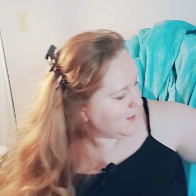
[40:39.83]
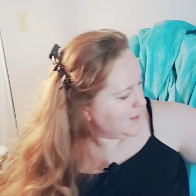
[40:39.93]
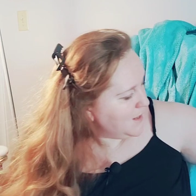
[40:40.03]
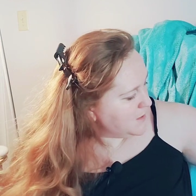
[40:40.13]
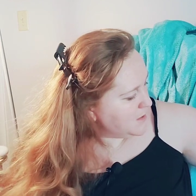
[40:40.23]

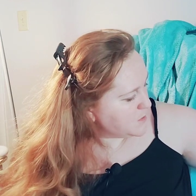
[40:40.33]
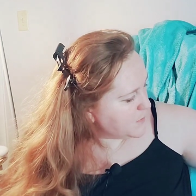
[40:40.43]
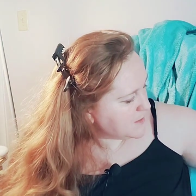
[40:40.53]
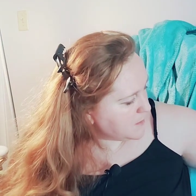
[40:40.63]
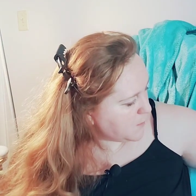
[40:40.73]
there's been
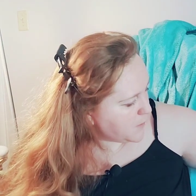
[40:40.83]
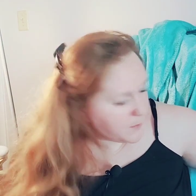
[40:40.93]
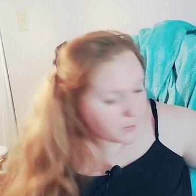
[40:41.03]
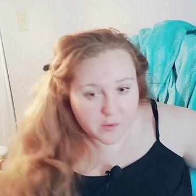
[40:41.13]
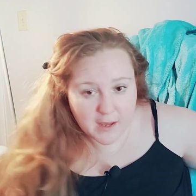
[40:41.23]
several
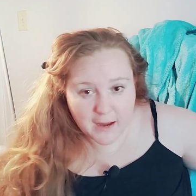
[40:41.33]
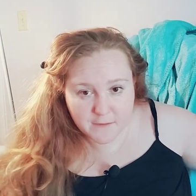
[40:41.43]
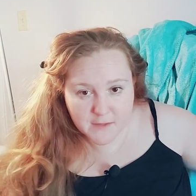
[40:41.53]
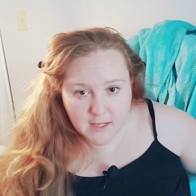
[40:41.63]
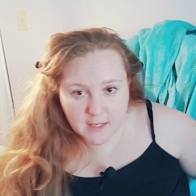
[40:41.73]
people that I've
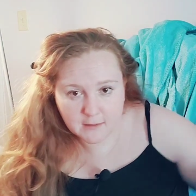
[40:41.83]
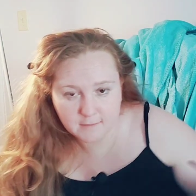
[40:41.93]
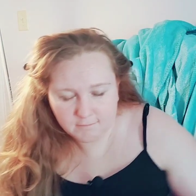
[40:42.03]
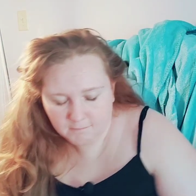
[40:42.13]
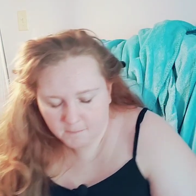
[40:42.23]
seen
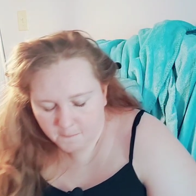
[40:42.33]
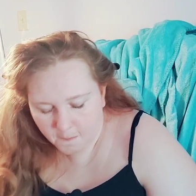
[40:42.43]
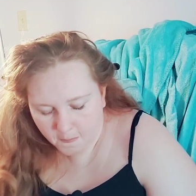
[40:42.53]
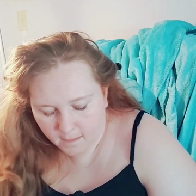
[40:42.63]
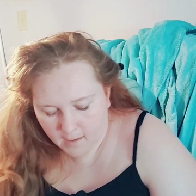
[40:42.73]

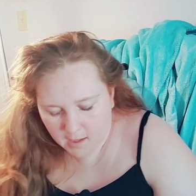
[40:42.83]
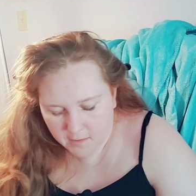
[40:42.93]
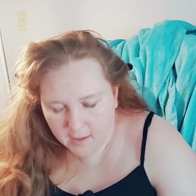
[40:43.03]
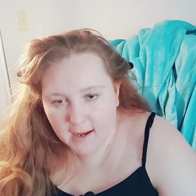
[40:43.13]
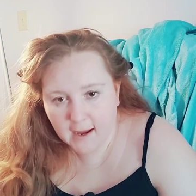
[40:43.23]

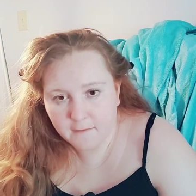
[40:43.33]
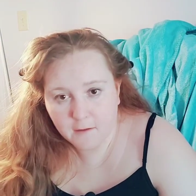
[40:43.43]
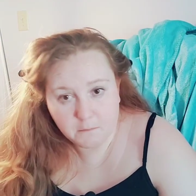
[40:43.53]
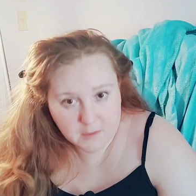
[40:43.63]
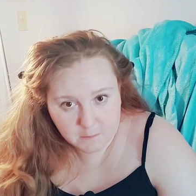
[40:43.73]
that have,
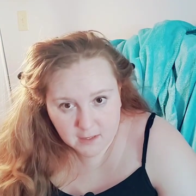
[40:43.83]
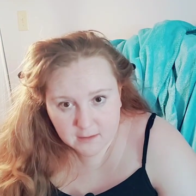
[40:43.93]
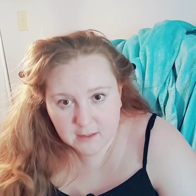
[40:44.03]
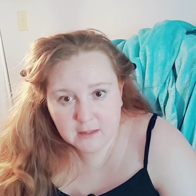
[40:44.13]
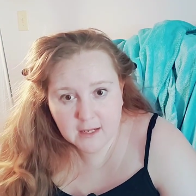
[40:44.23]

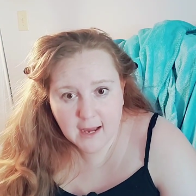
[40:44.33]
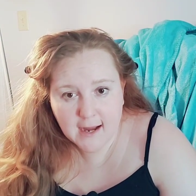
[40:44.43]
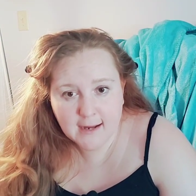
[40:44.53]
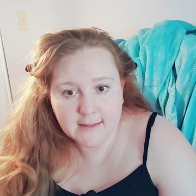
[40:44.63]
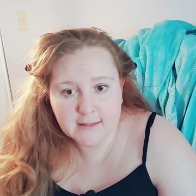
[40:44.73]
mainly the
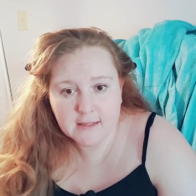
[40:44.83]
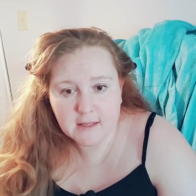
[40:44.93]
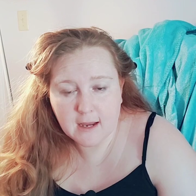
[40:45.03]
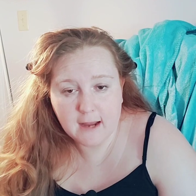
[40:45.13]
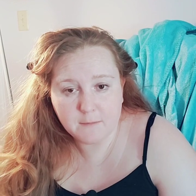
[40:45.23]
guys,
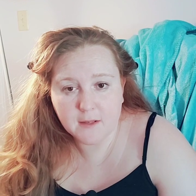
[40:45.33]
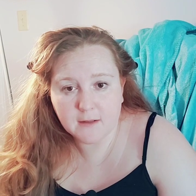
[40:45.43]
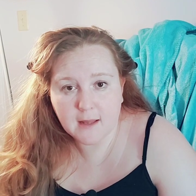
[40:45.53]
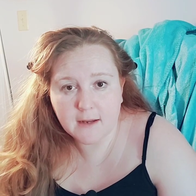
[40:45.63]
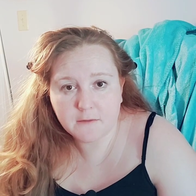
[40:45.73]
have been
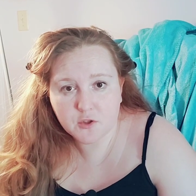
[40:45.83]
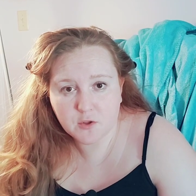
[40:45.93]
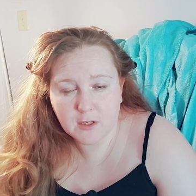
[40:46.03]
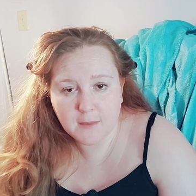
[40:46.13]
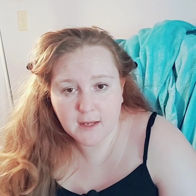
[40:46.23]
live
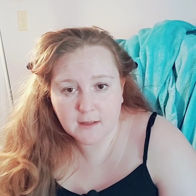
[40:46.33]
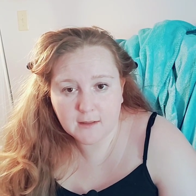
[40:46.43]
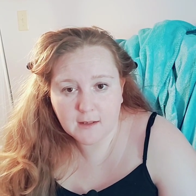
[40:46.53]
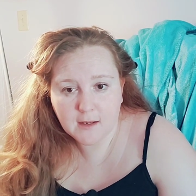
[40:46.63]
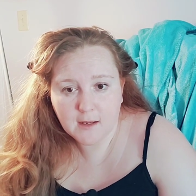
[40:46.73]
streaming,
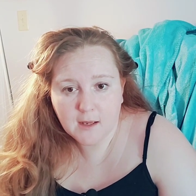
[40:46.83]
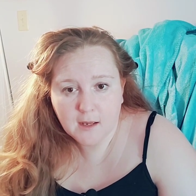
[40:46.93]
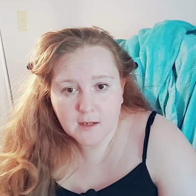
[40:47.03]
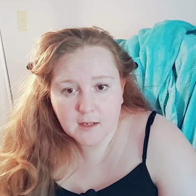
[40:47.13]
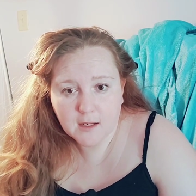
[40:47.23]

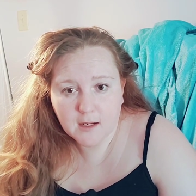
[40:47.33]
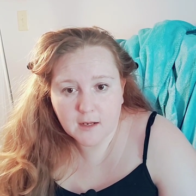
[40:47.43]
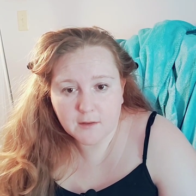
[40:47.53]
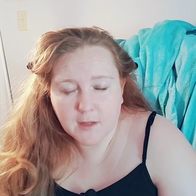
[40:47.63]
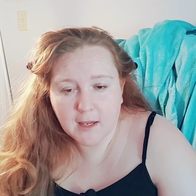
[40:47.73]

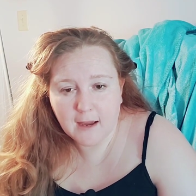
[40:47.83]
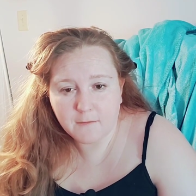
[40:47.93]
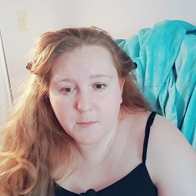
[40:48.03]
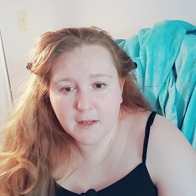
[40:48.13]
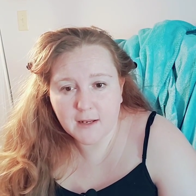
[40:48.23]
and they
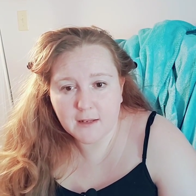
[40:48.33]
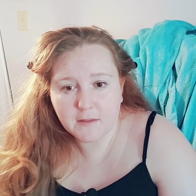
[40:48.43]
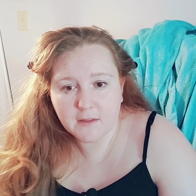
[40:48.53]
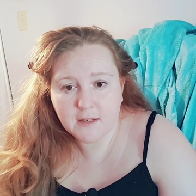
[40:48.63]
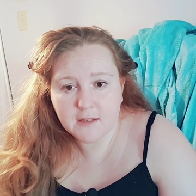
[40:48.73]
have been
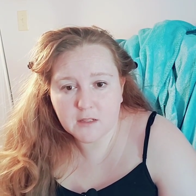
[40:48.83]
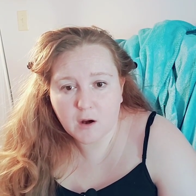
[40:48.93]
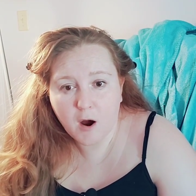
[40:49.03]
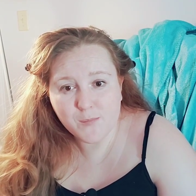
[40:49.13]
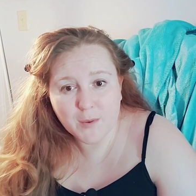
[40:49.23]
in these
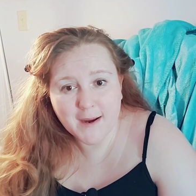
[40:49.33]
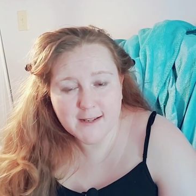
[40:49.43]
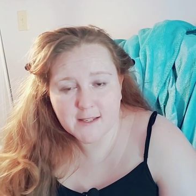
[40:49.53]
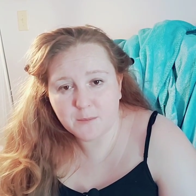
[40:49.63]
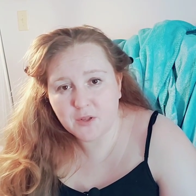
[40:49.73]

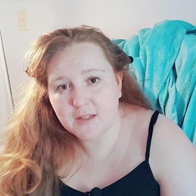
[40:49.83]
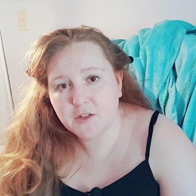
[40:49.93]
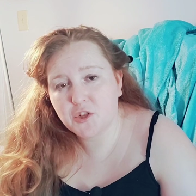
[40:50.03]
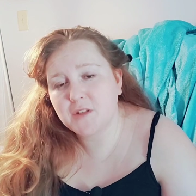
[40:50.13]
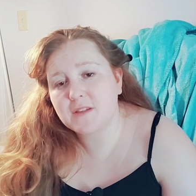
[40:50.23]
compromising
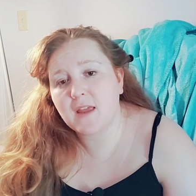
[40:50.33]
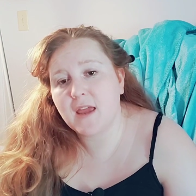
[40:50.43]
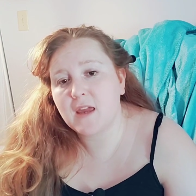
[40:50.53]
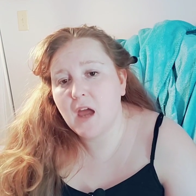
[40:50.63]
positions, like